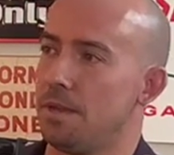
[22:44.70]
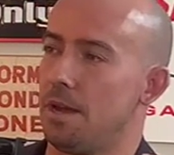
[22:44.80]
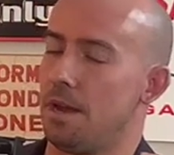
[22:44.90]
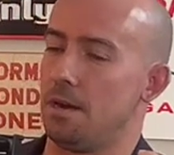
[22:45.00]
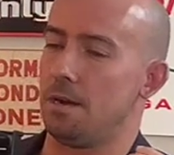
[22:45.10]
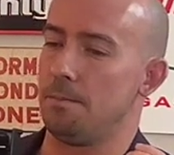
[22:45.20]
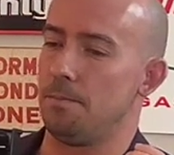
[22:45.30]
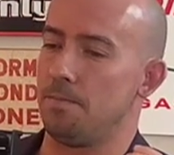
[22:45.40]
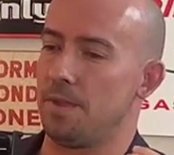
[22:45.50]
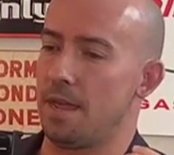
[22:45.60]

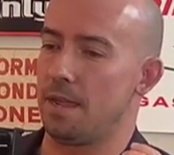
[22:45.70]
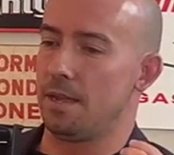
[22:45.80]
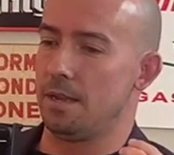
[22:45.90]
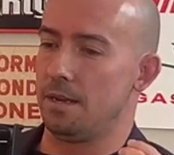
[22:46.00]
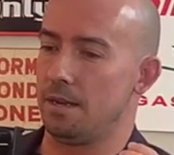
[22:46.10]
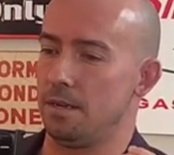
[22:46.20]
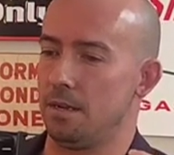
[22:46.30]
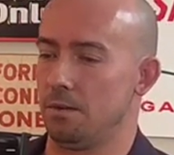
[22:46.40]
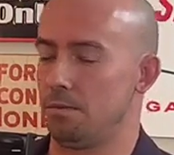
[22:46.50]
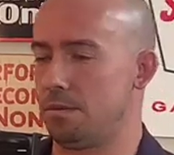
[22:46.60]
And,
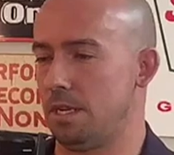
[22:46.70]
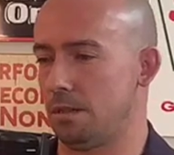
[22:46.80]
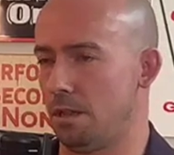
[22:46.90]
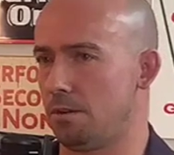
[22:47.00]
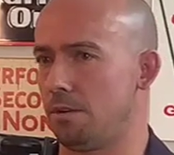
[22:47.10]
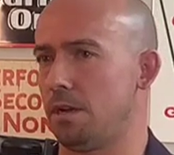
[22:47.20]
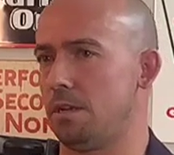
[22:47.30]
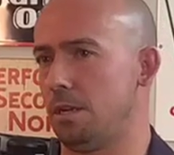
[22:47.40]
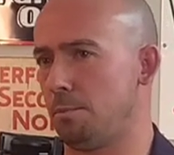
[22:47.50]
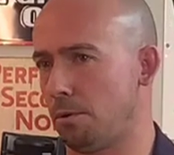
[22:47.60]
you know,
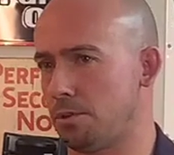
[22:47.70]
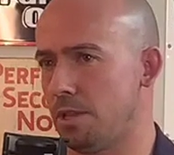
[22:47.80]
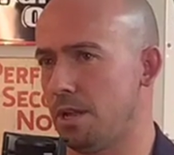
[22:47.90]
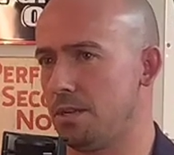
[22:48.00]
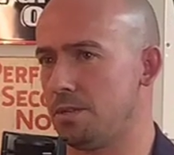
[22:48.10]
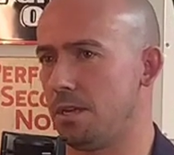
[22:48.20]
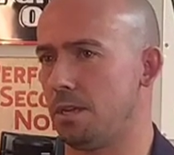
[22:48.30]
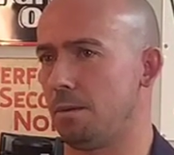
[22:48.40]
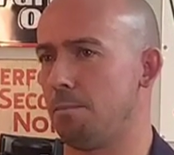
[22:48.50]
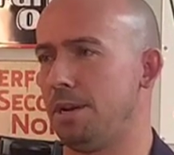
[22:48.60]
decluttering,
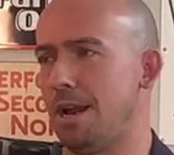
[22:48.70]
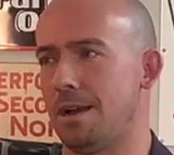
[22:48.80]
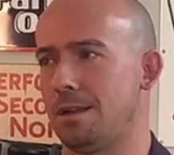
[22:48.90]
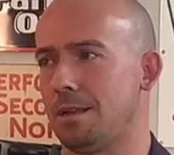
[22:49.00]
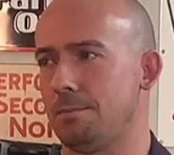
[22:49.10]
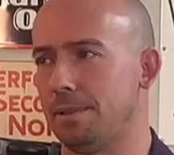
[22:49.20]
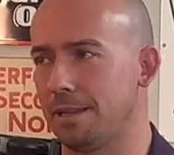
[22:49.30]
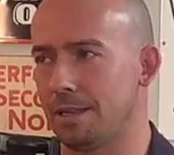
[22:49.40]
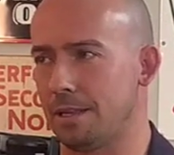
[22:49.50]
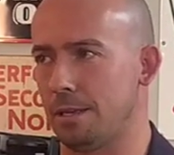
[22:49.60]
depersonalizing, but not
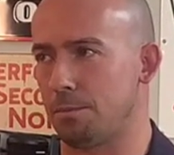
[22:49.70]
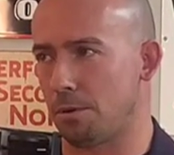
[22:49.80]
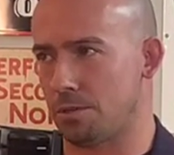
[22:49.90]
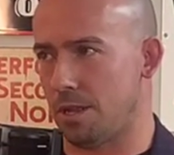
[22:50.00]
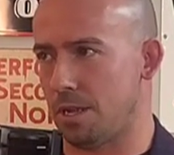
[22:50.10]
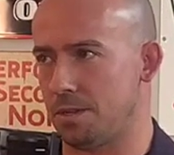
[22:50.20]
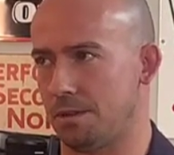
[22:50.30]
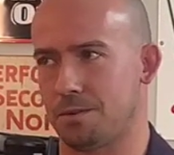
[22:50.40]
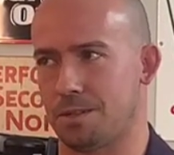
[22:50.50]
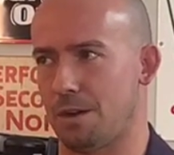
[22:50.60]
completely depersonalizing.
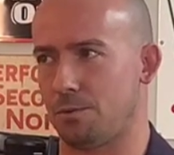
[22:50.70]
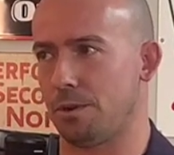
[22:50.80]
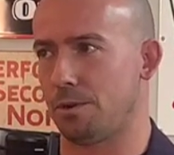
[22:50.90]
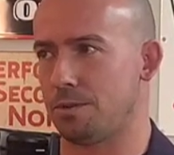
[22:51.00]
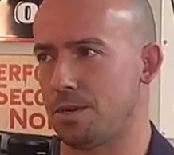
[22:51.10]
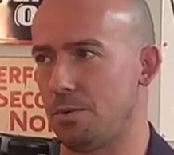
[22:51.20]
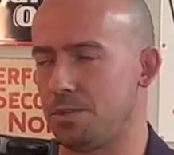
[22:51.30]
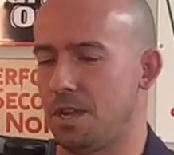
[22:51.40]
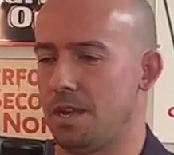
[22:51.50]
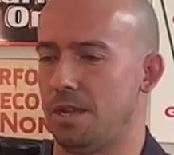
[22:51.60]
There's a lot of realtors that will
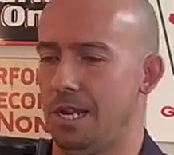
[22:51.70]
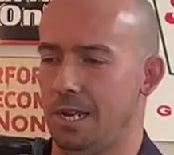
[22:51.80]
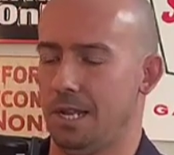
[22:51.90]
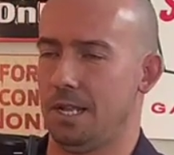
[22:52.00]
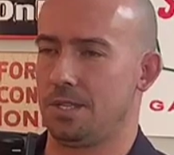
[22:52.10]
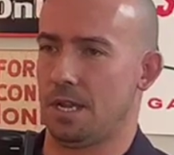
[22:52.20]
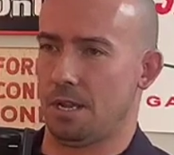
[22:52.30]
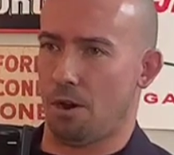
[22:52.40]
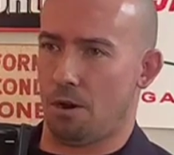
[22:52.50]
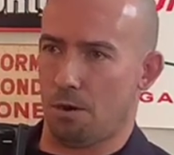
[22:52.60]
say, take
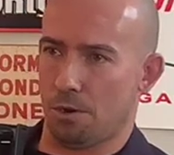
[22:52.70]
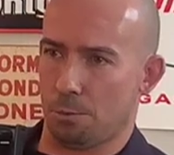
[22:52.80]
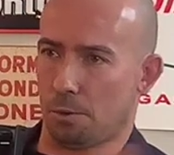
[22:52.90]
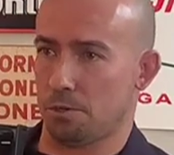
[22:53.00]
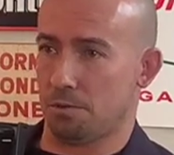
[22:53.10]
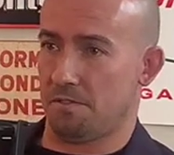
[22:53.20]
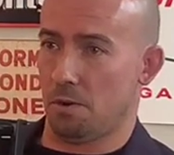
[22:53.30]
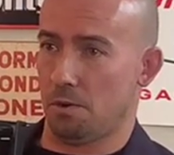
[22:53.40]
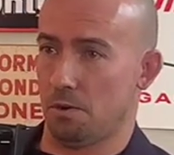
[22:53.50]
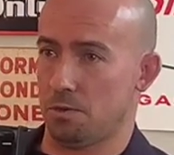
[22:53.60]
all your personal
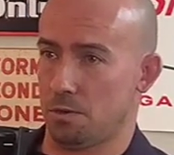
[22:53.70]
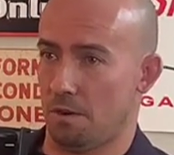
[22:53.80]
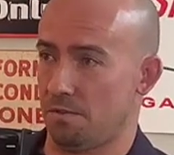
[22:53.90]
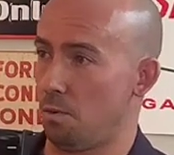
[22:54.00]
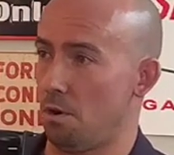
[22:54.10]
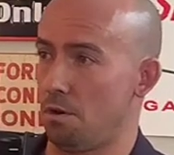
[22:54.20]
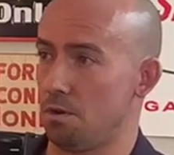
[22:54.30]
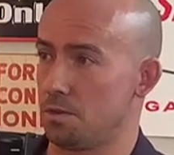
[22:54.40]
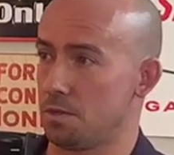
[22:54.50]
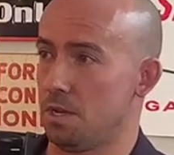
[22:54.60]
photos off the
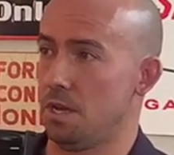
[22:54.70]
walls.